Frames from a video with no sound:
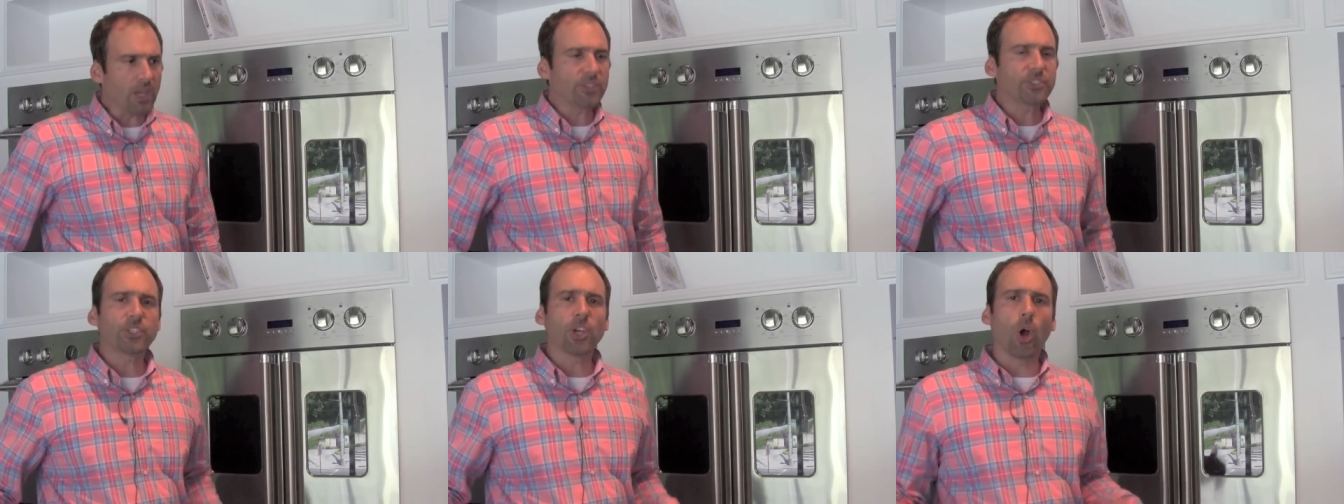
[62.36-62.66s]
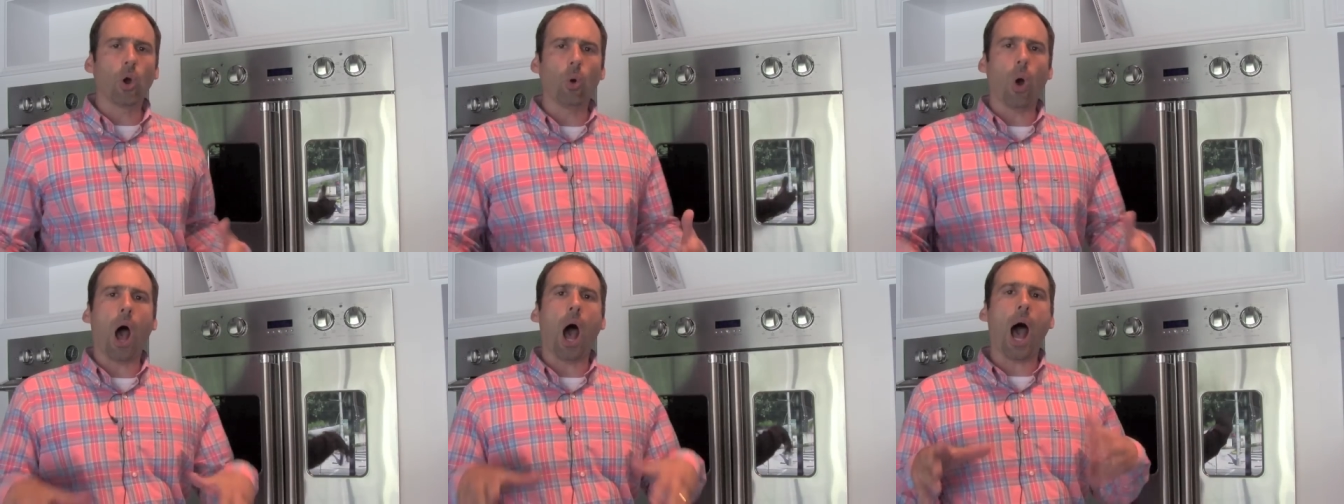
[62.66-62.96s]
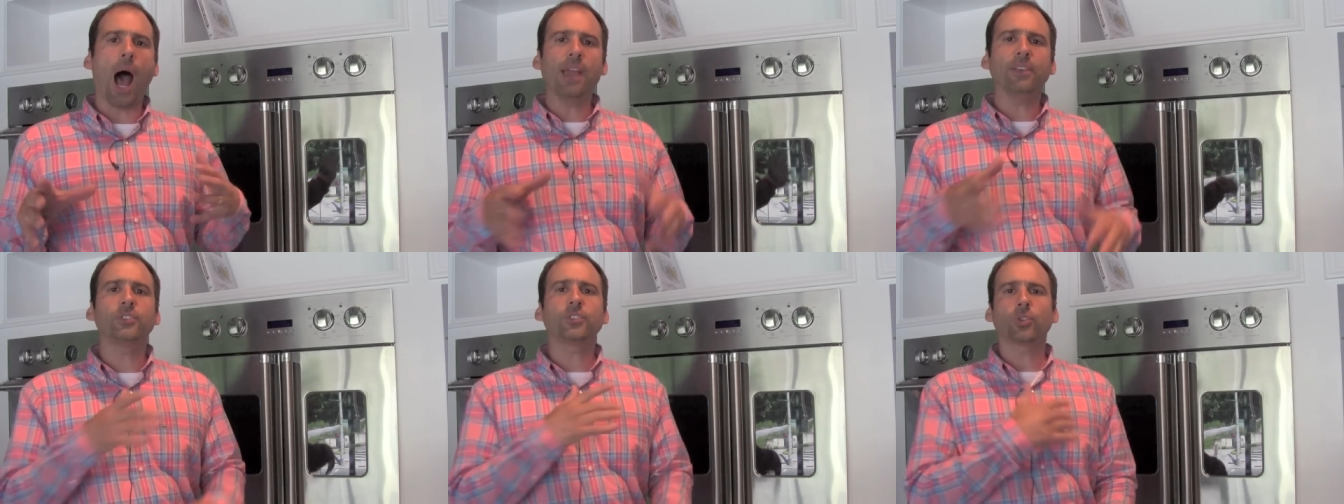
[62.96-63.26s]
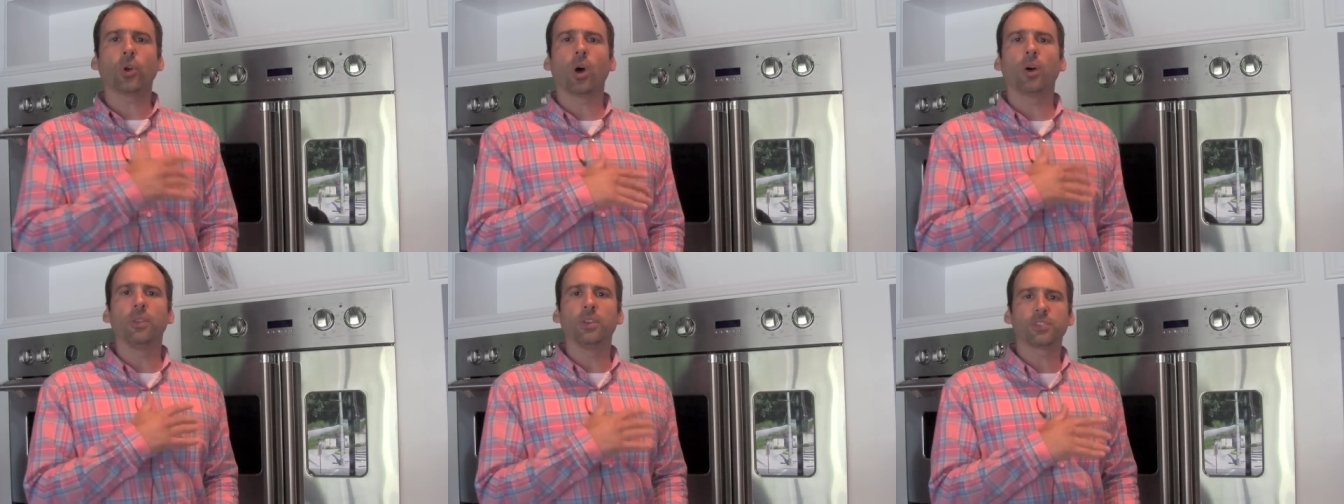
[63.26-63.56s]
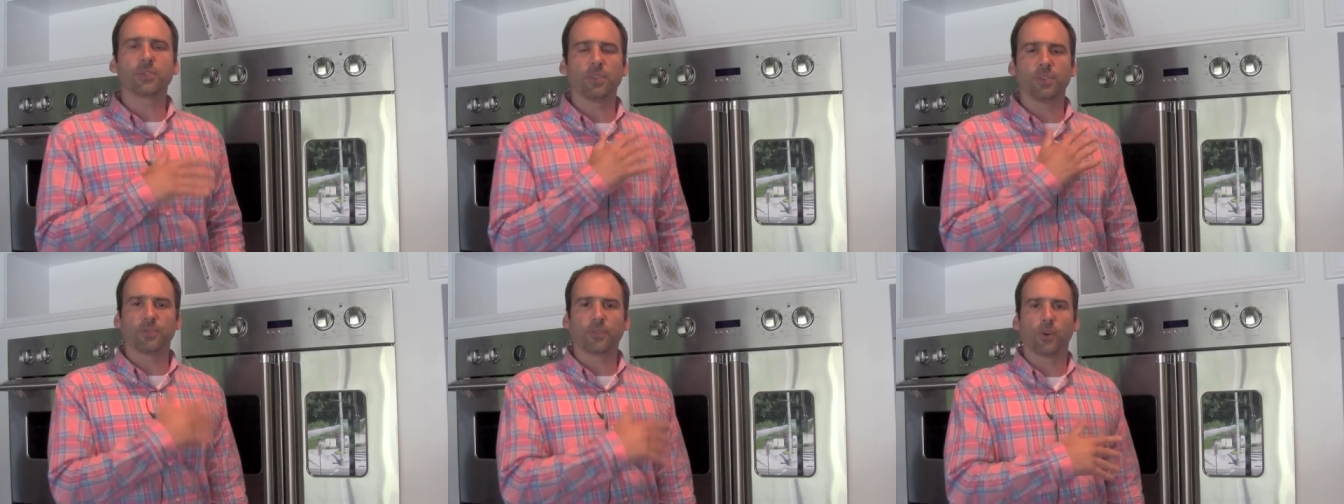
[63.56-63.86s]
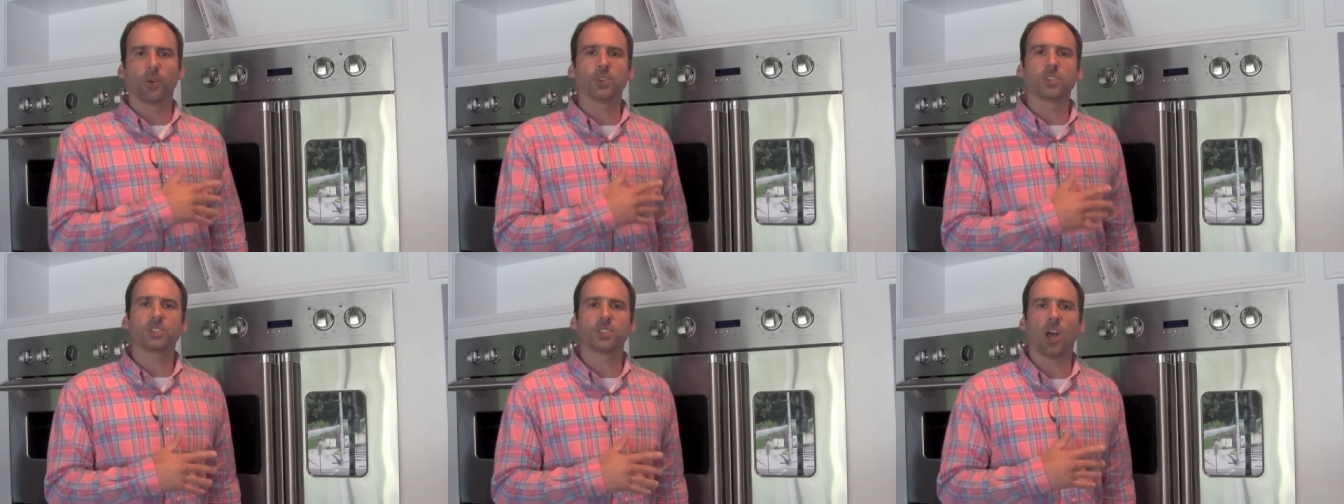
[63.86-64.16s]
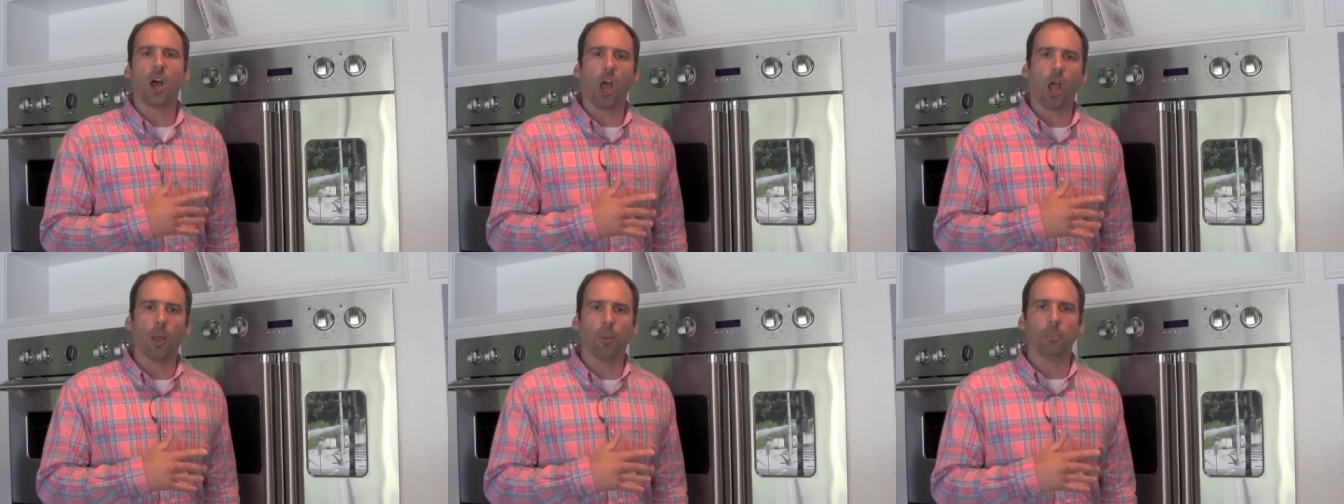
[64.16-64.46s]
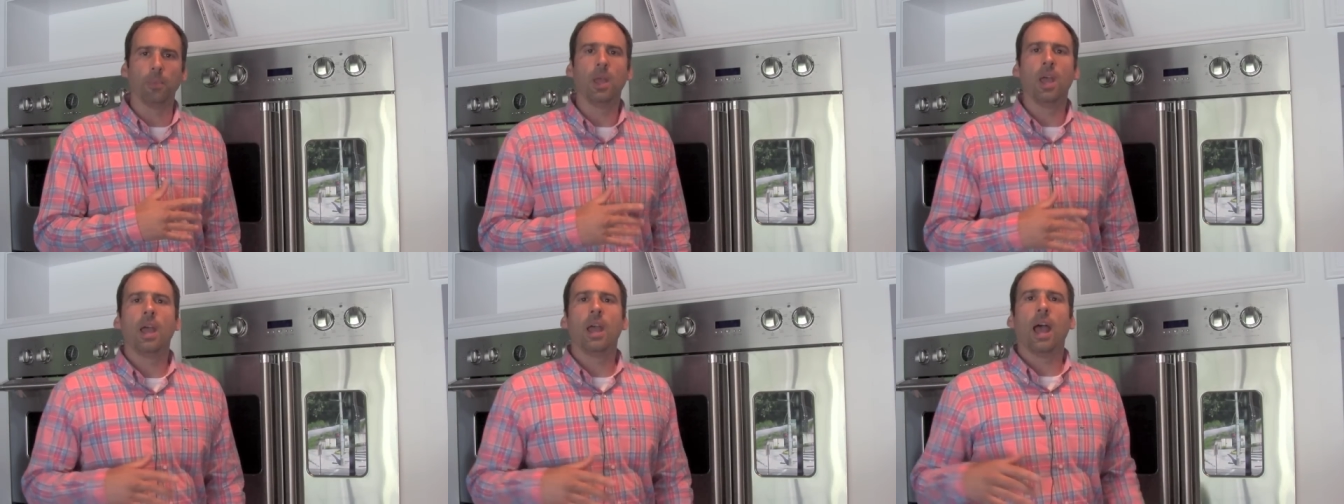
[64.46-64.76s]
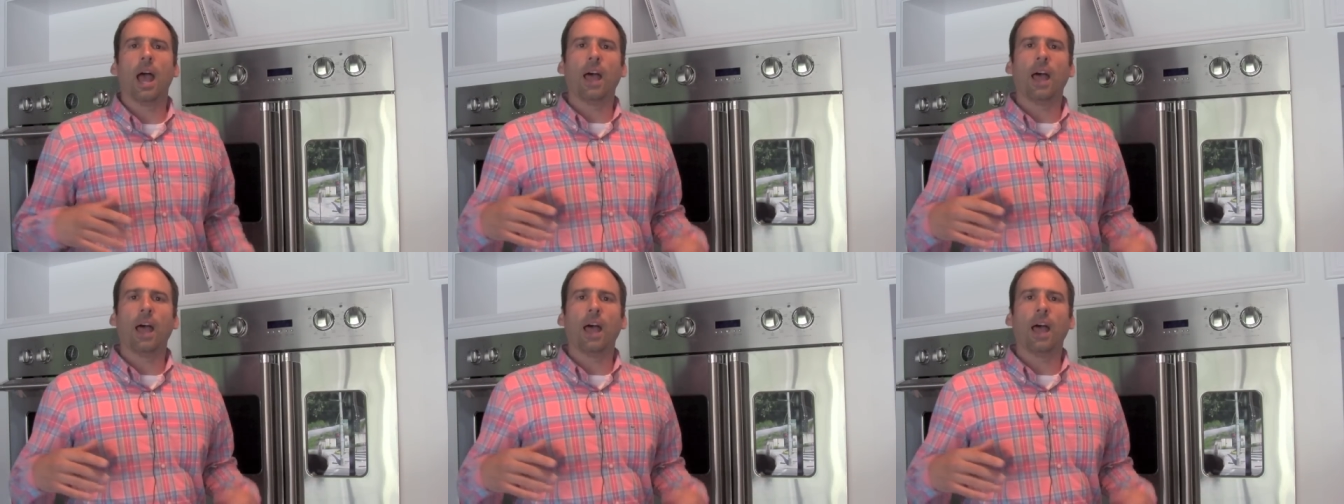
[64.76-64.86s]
So I saw this for the first time